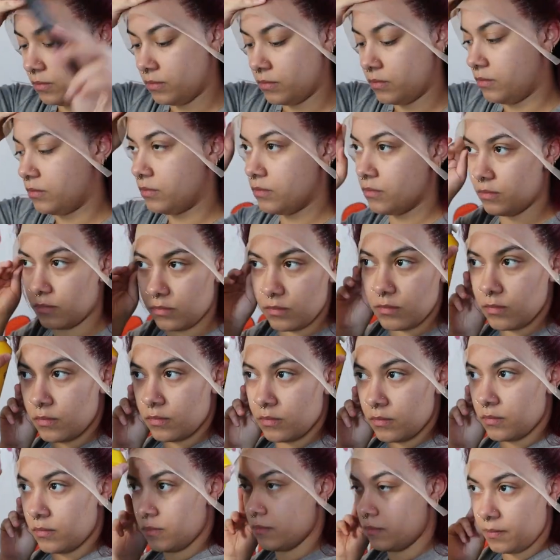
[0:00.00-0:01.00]

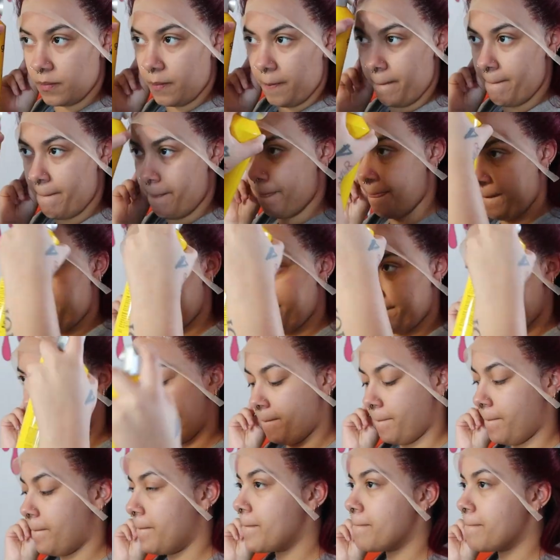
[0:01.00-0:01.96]
Nobody speaks.